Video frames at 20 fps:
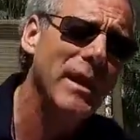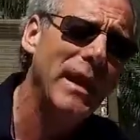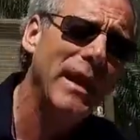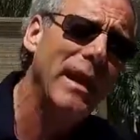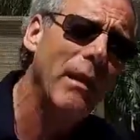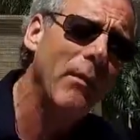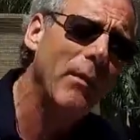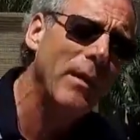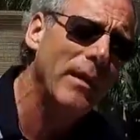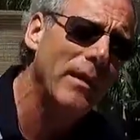Say,
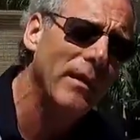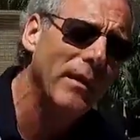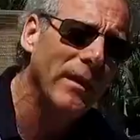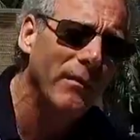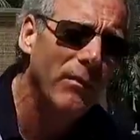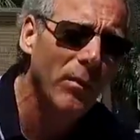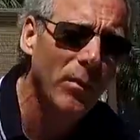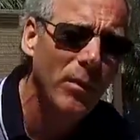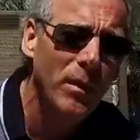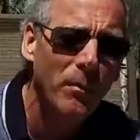hey, I wanted to
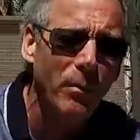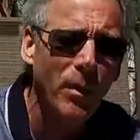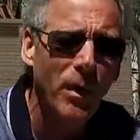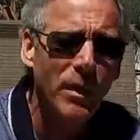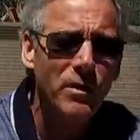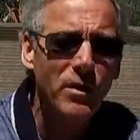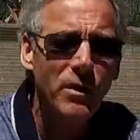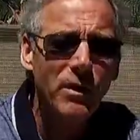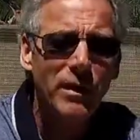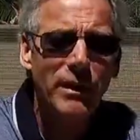leave you with a
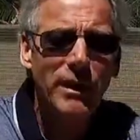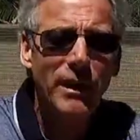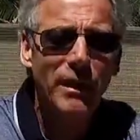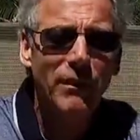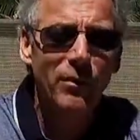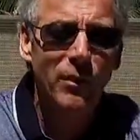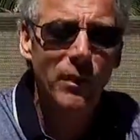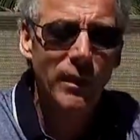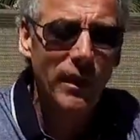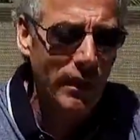mug so you
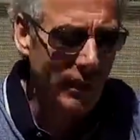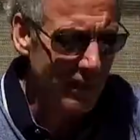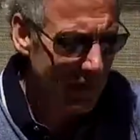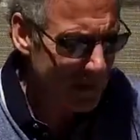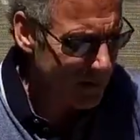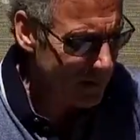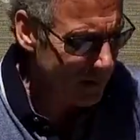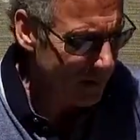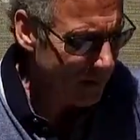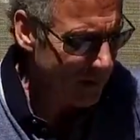can't forget
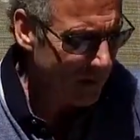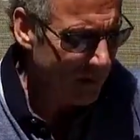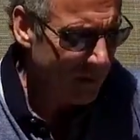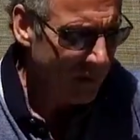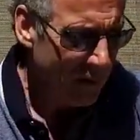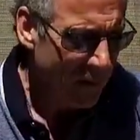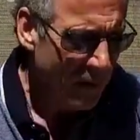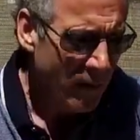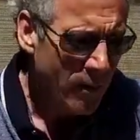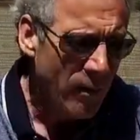us.
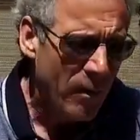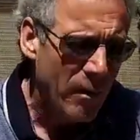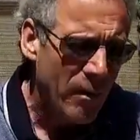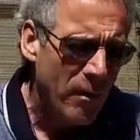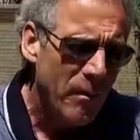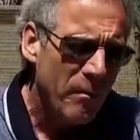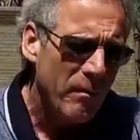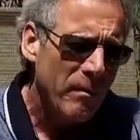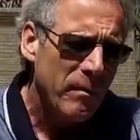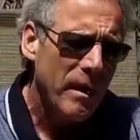
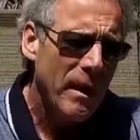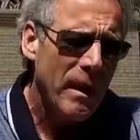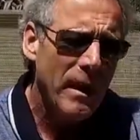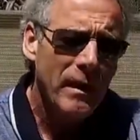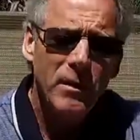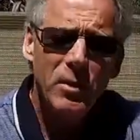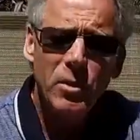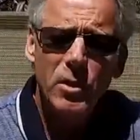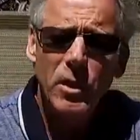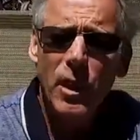
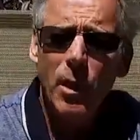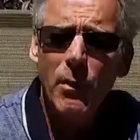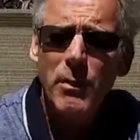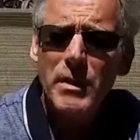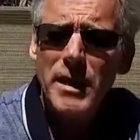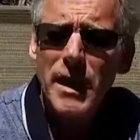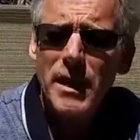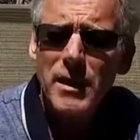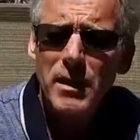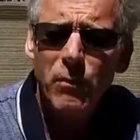And you should
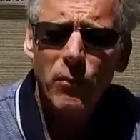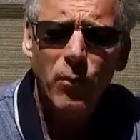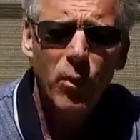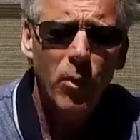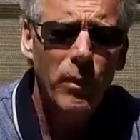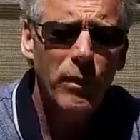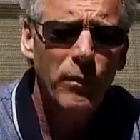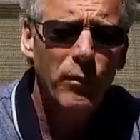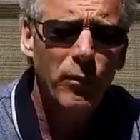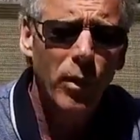always ask them for
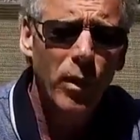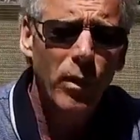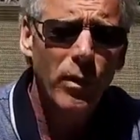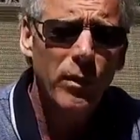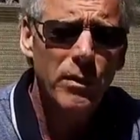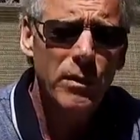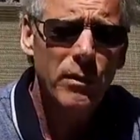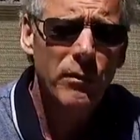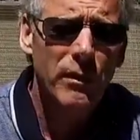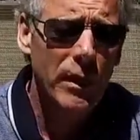
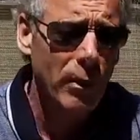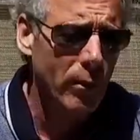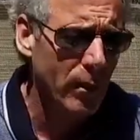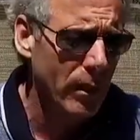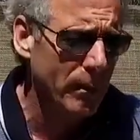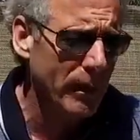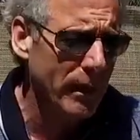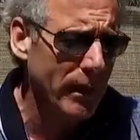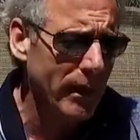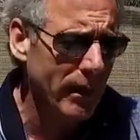referrals if they know
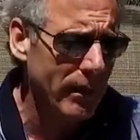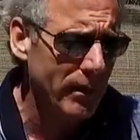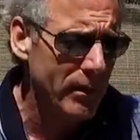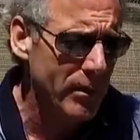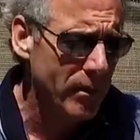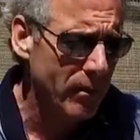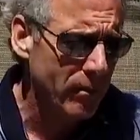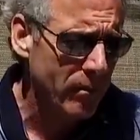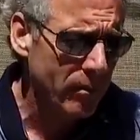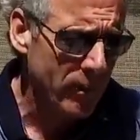anybody
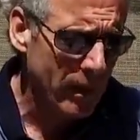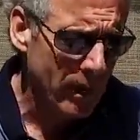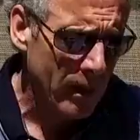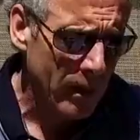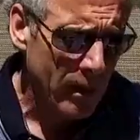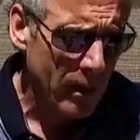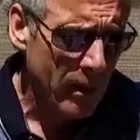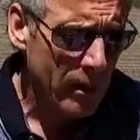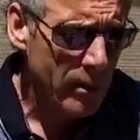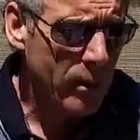else.
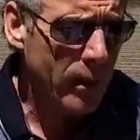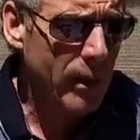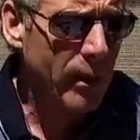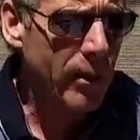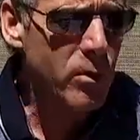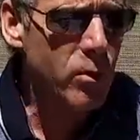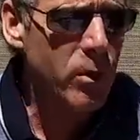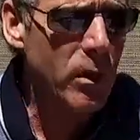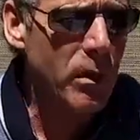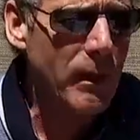So
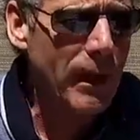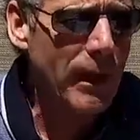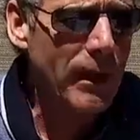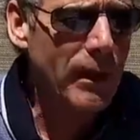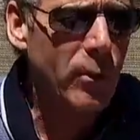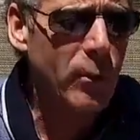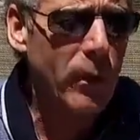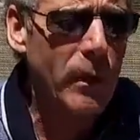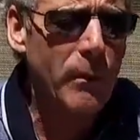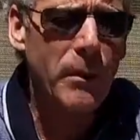here's one of my
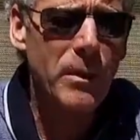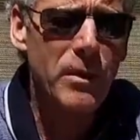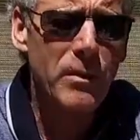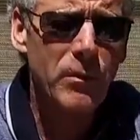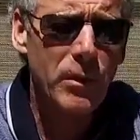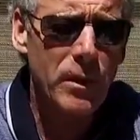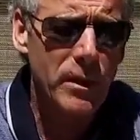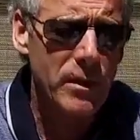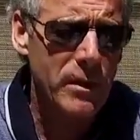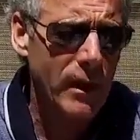agreements
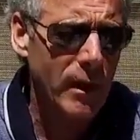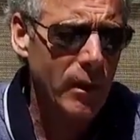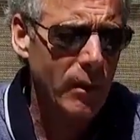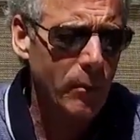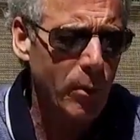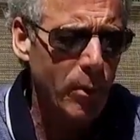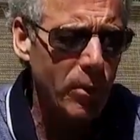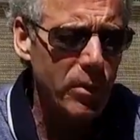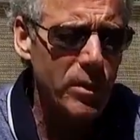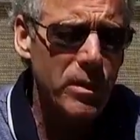for the sale
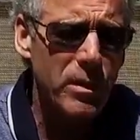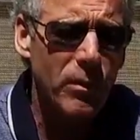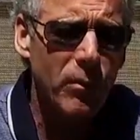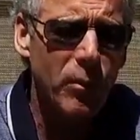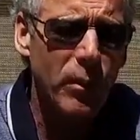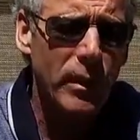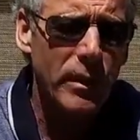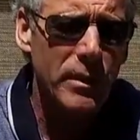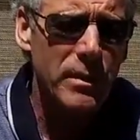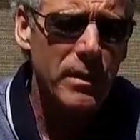and purchase
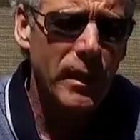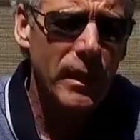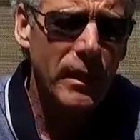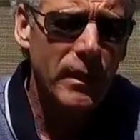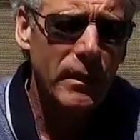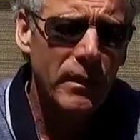of real estate.